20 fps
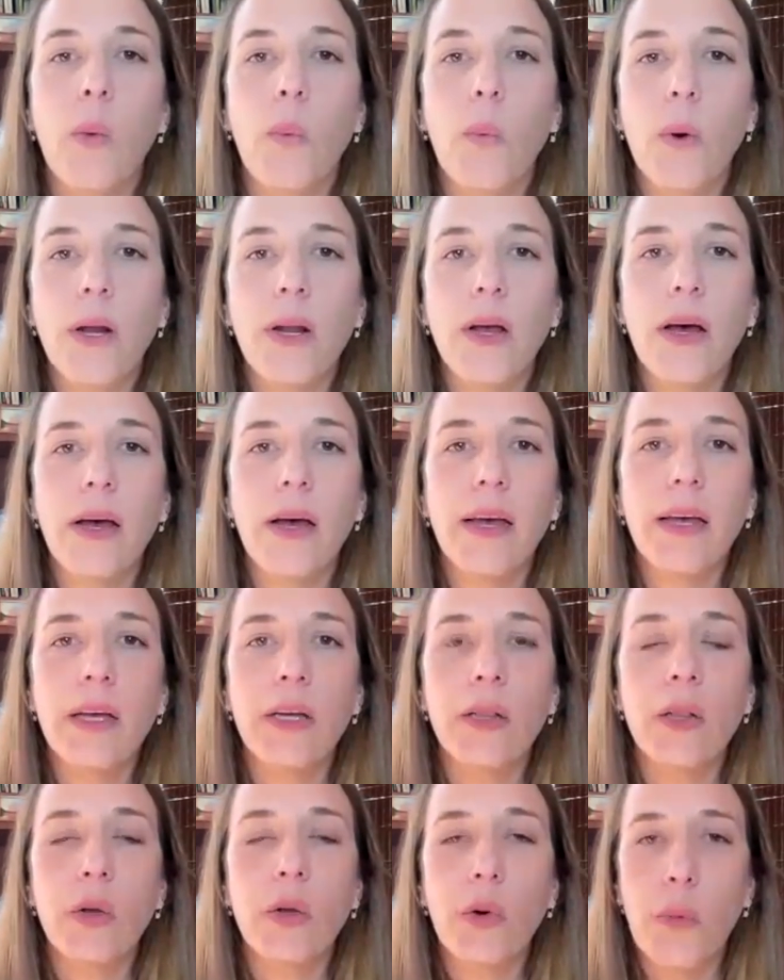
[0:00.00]
When I
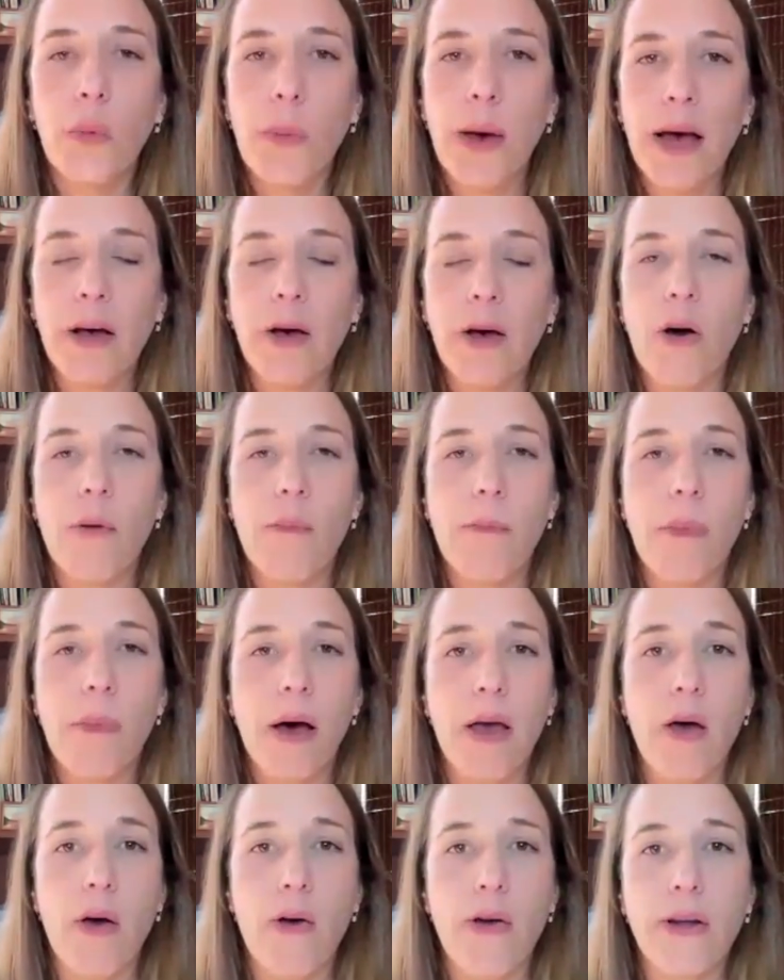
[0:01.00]
look back on
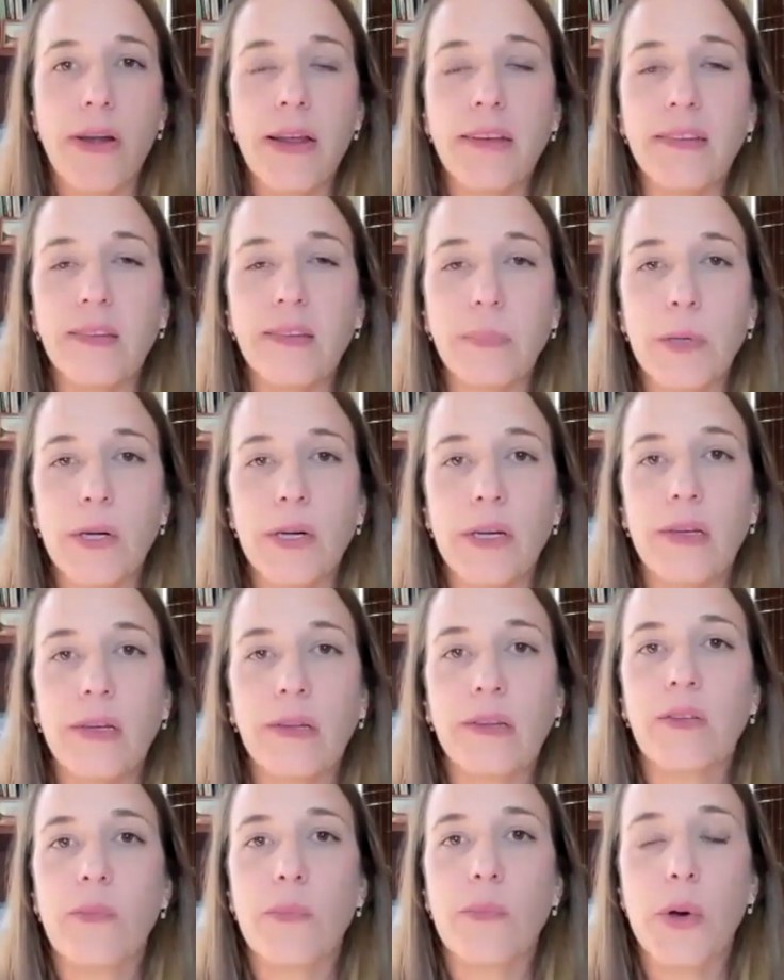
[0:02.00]
my own
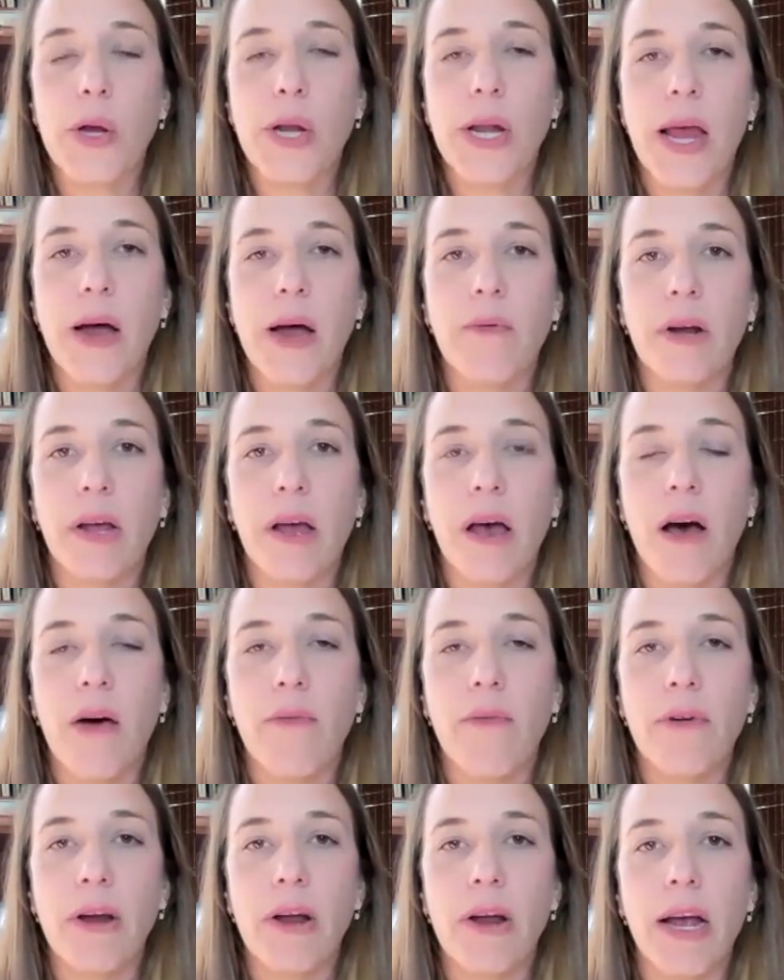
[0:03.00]
experience of burnout
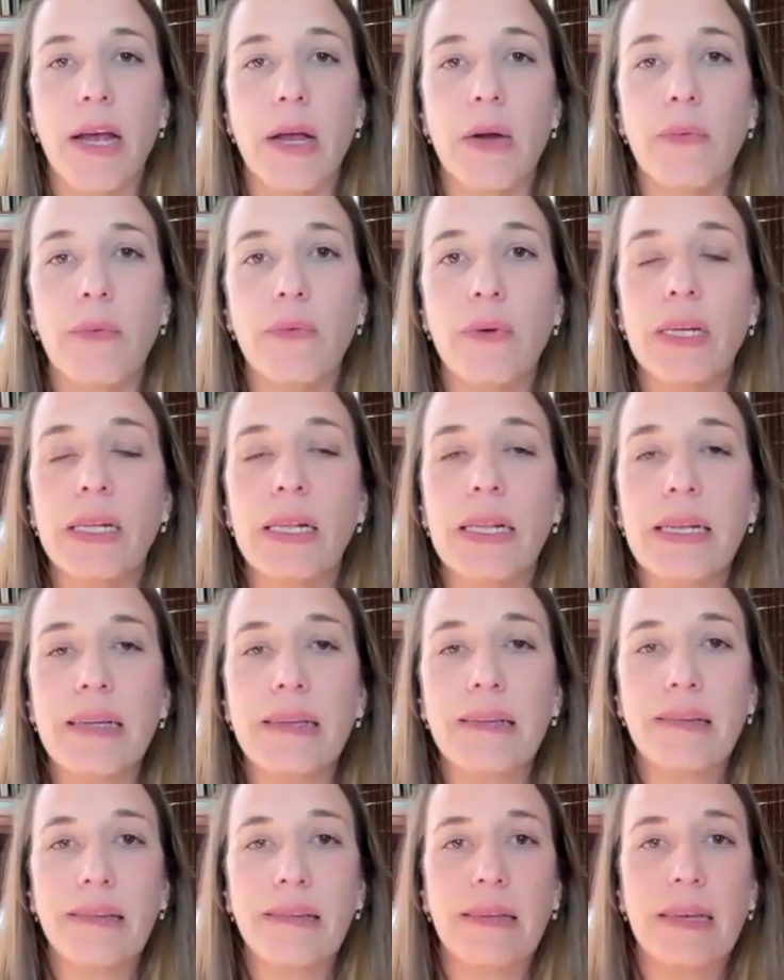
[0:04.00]
recovery, I can really
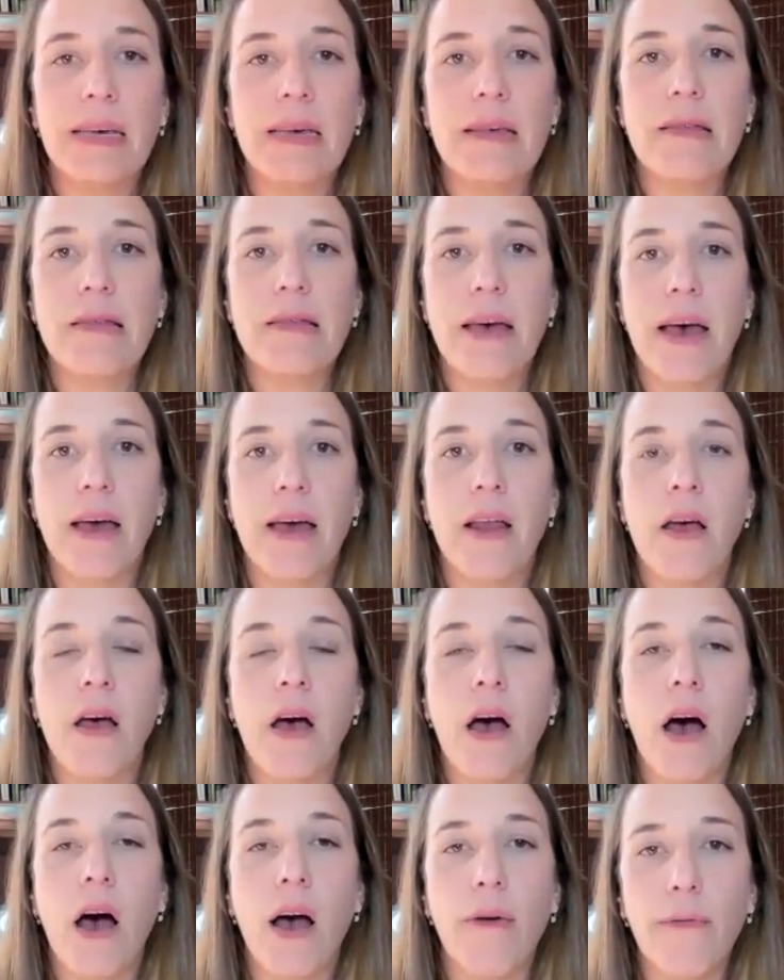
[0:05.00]
see that
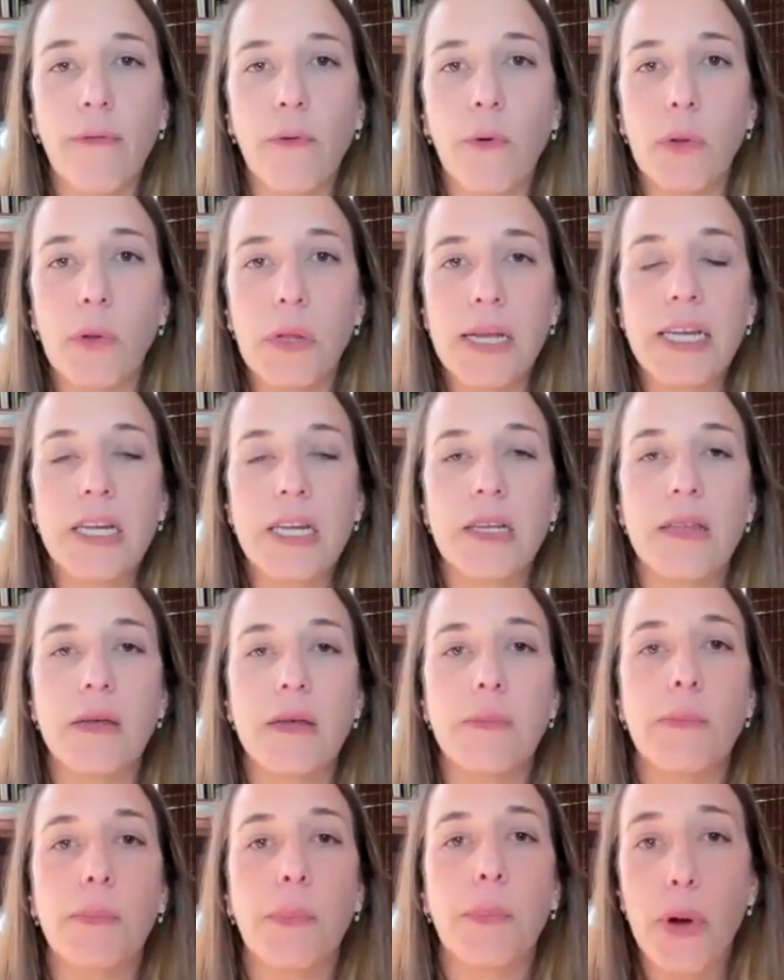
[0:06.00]
I fall into
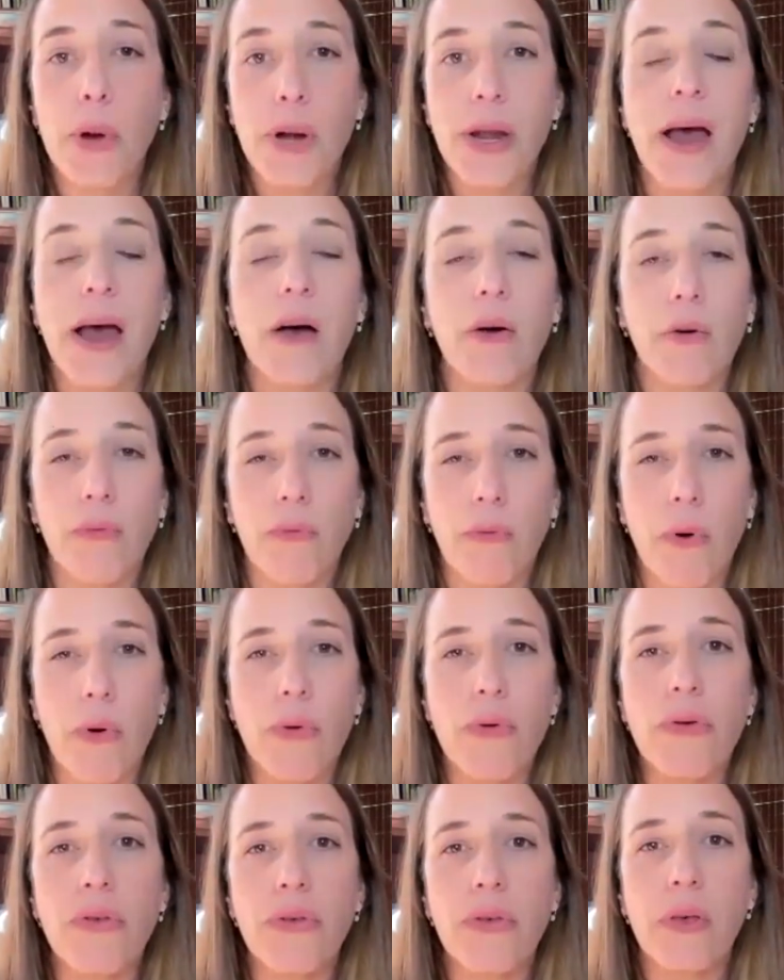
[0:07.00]
the burnout
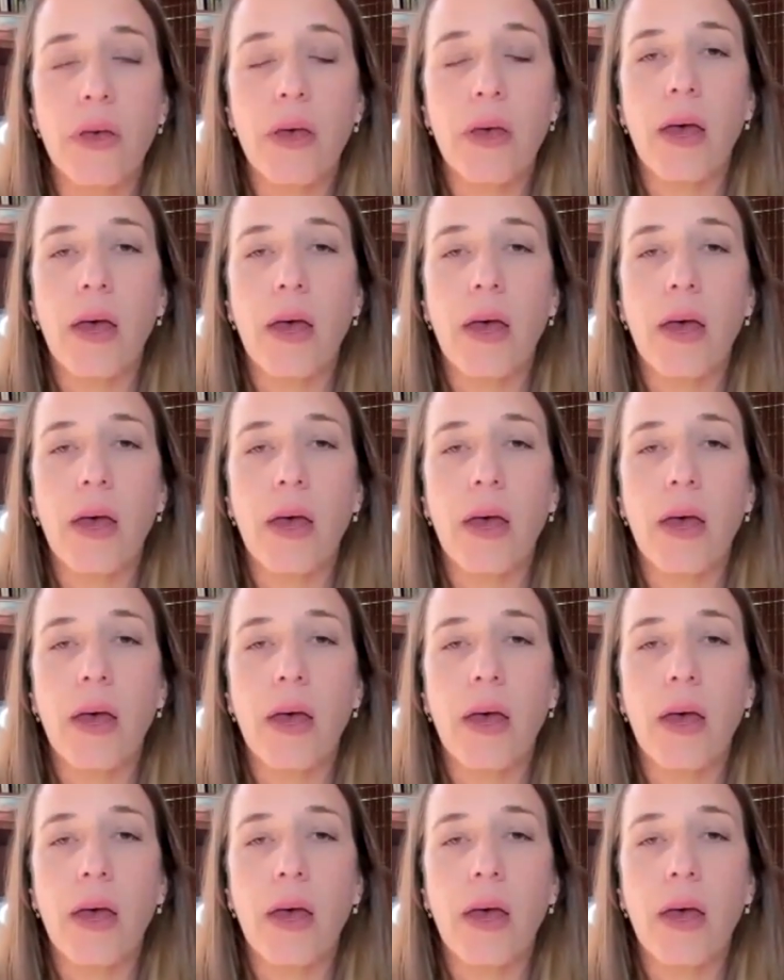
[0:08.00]
growth